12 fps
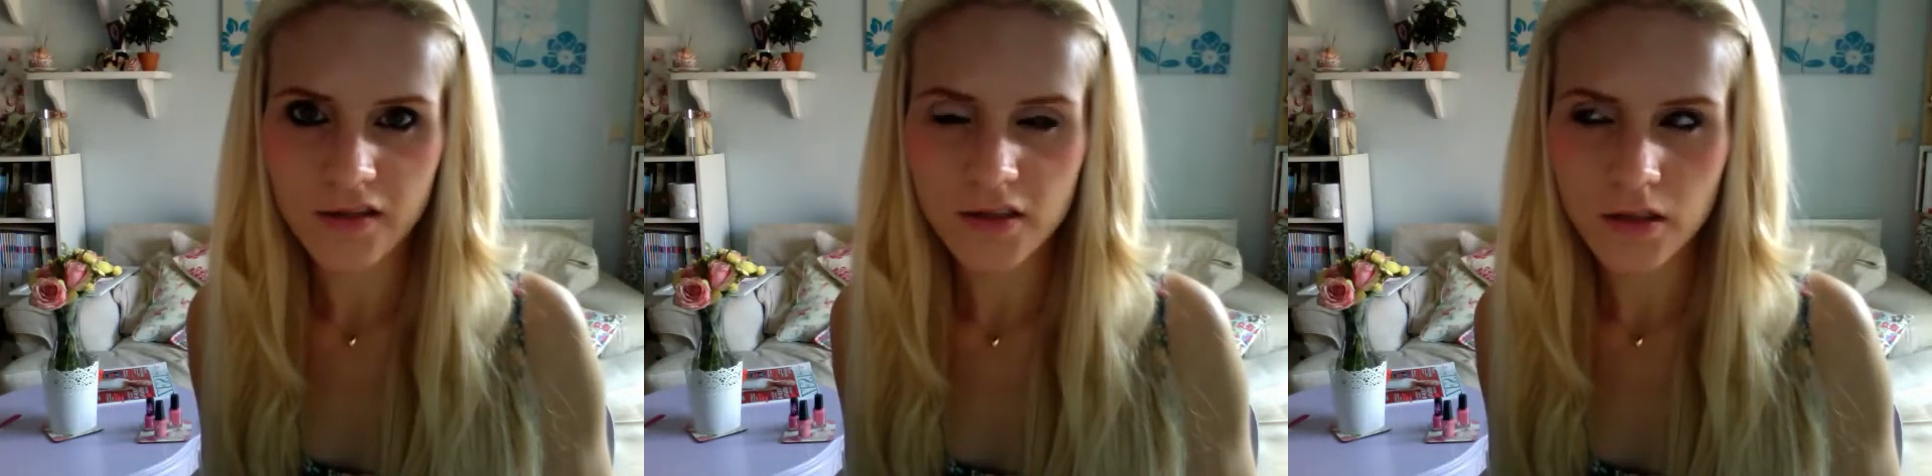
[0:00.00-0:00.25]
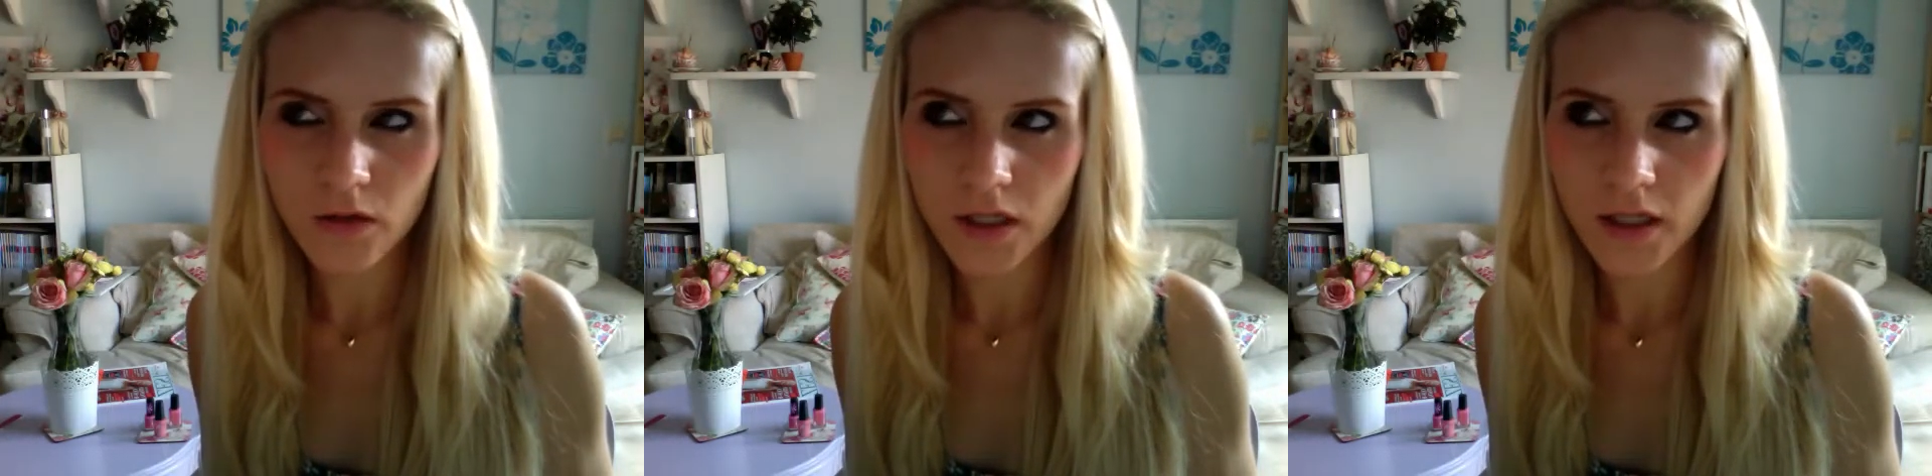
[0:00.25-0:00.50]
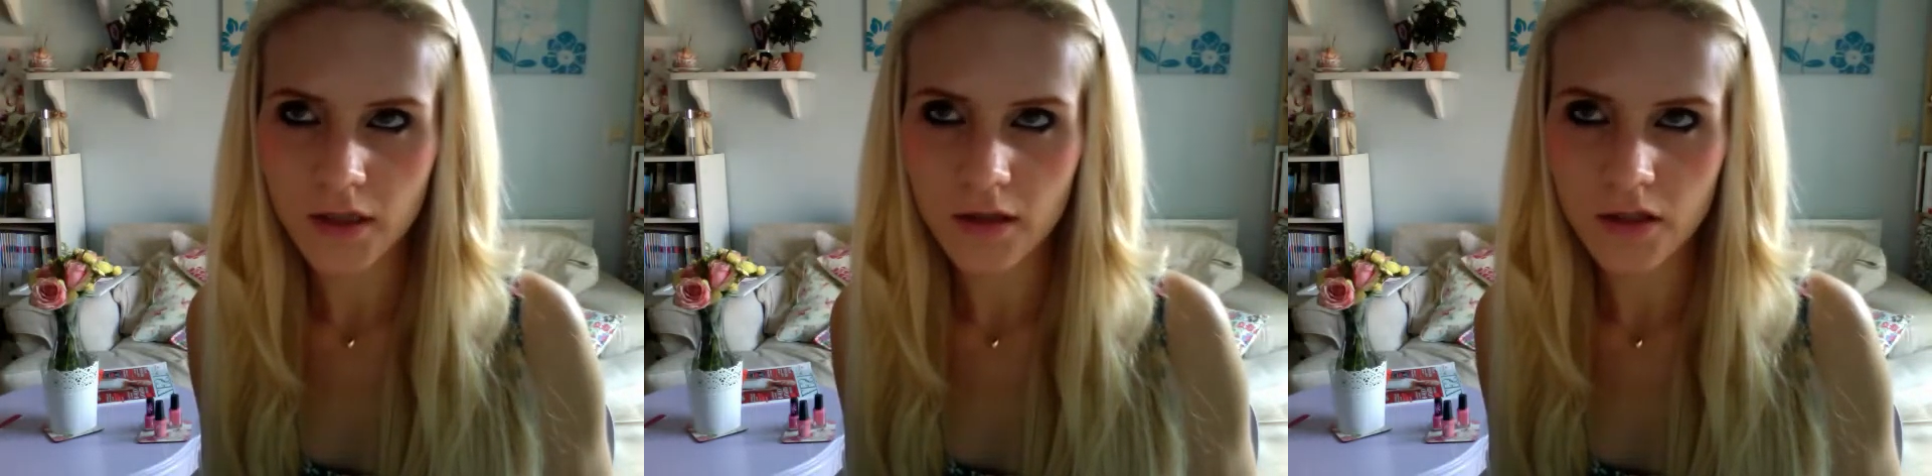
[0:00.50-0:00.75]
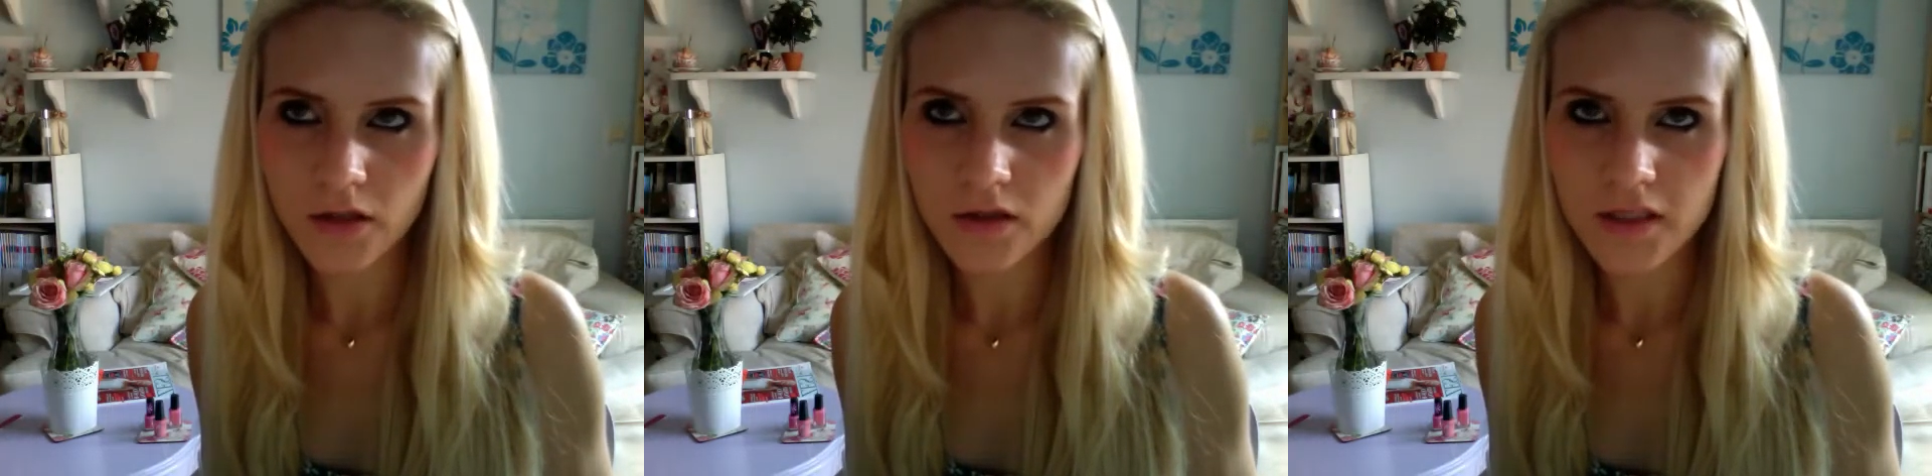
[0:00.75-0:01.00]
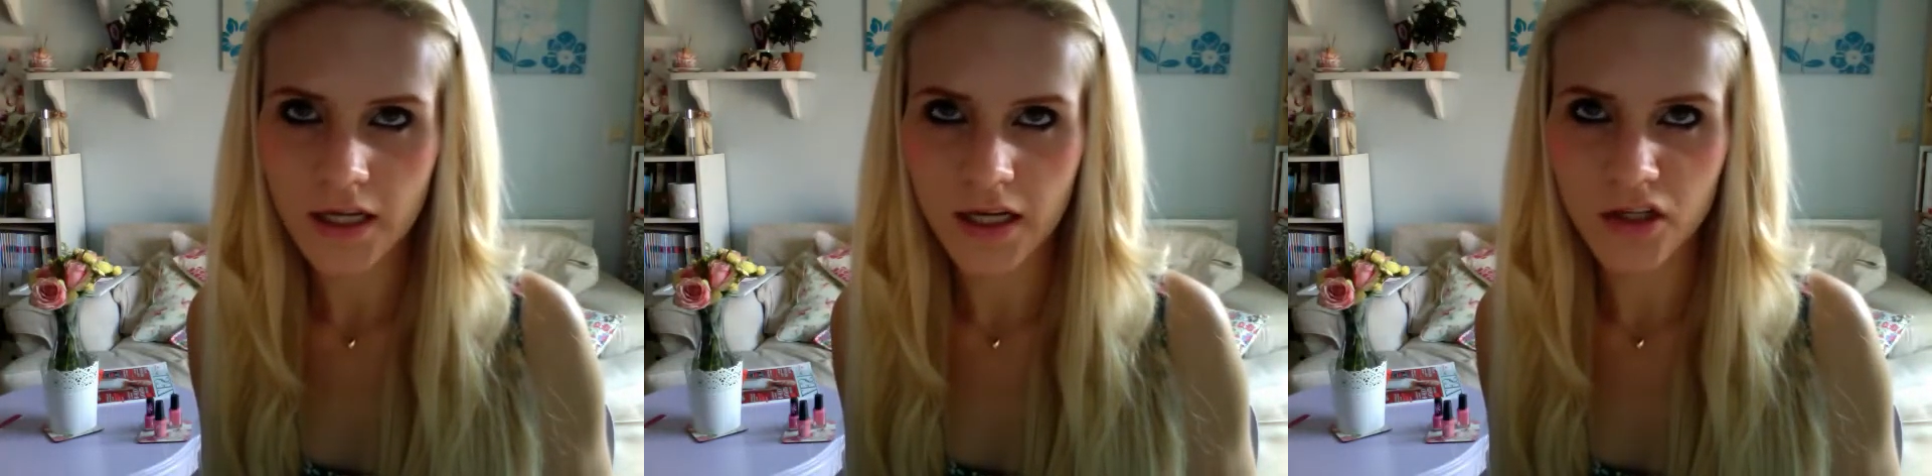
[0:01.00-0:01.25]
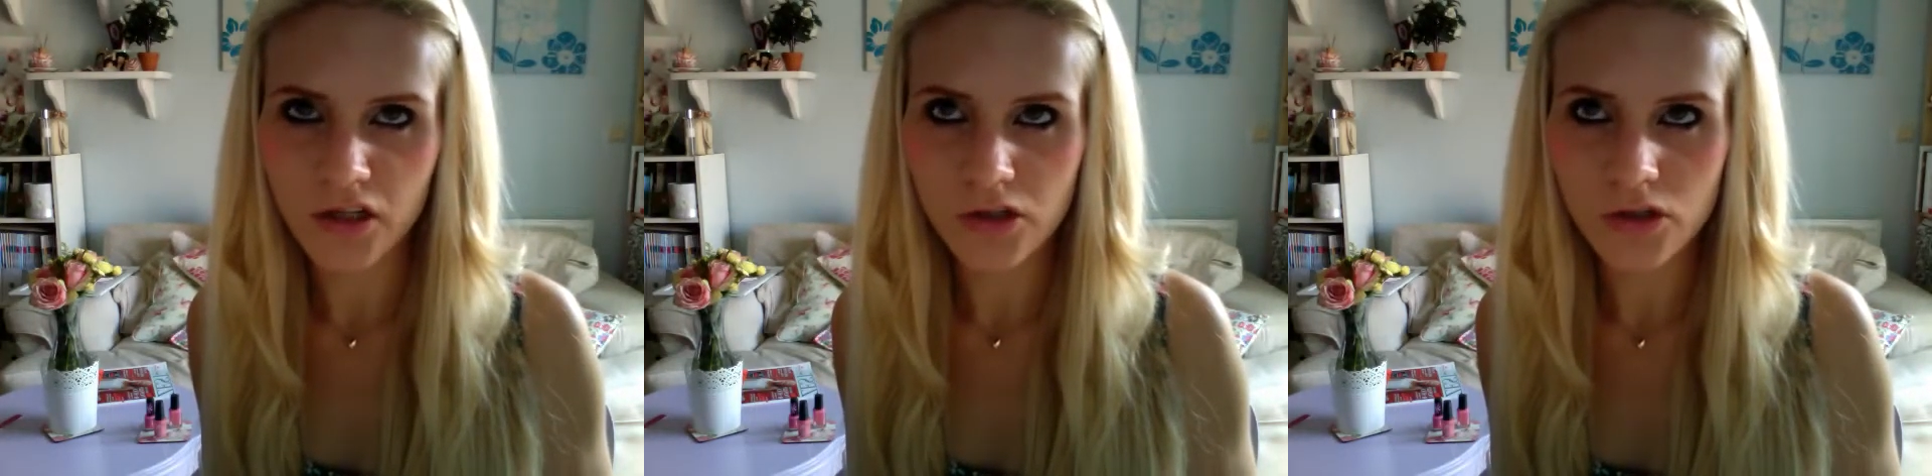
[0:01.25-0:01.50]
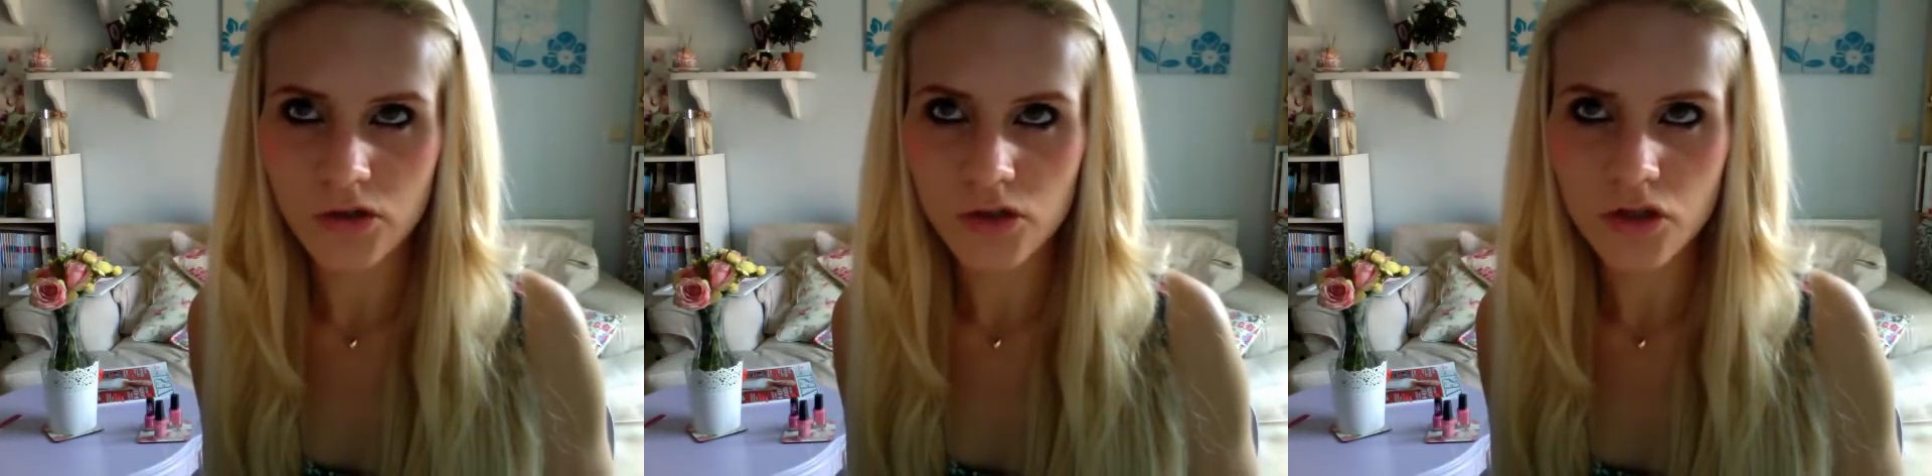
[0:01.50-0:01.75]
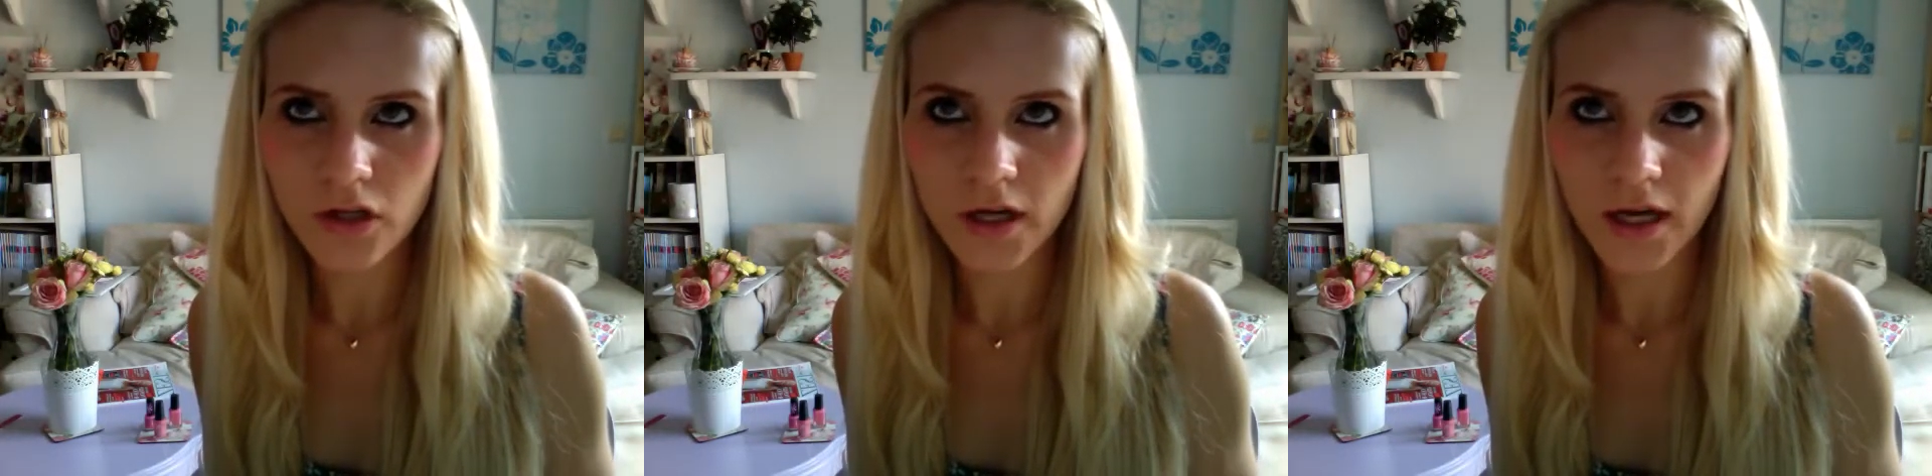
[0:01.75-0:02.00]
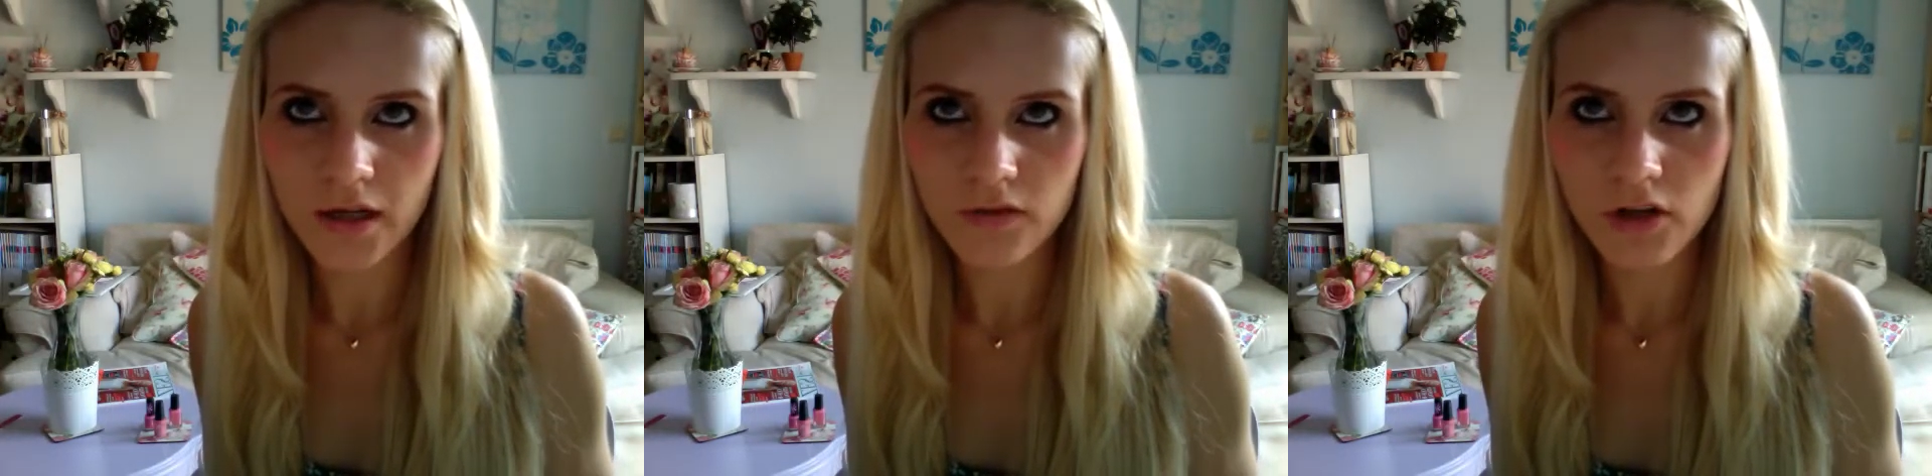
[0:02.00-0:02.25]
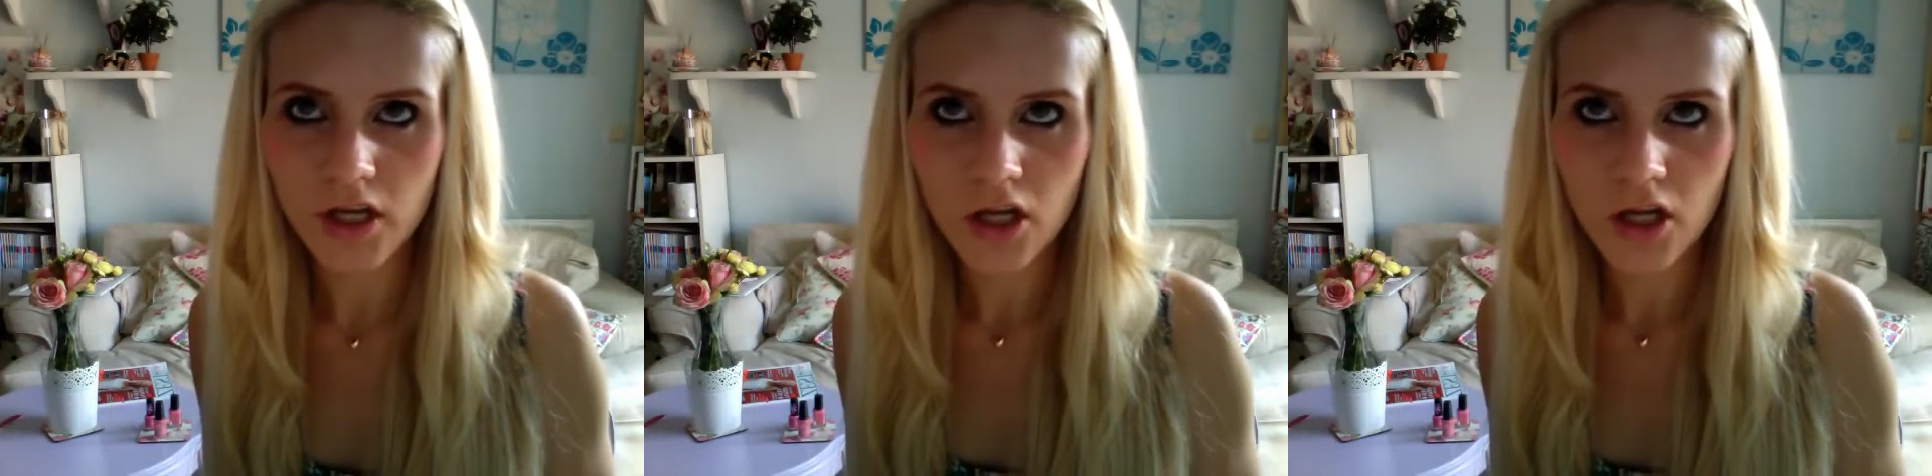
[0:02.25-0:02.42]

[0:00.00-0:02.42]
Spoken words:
so I'll either use like a neutral kind of